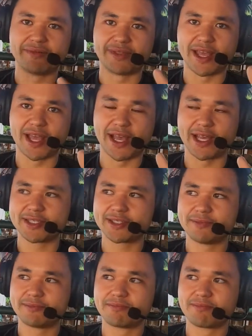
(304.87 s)
that
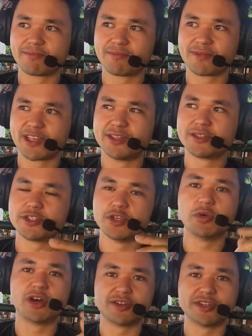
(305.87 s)

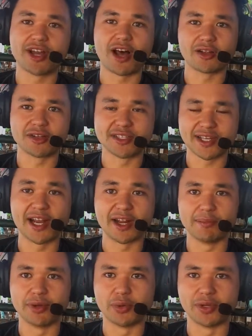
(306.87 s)
$200 sign up
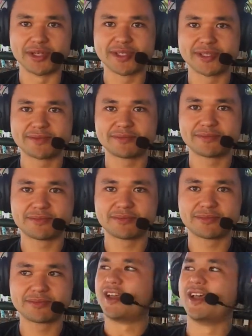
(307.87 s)
bonus.
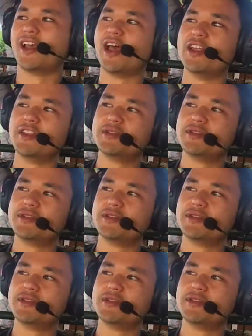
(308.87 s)
And you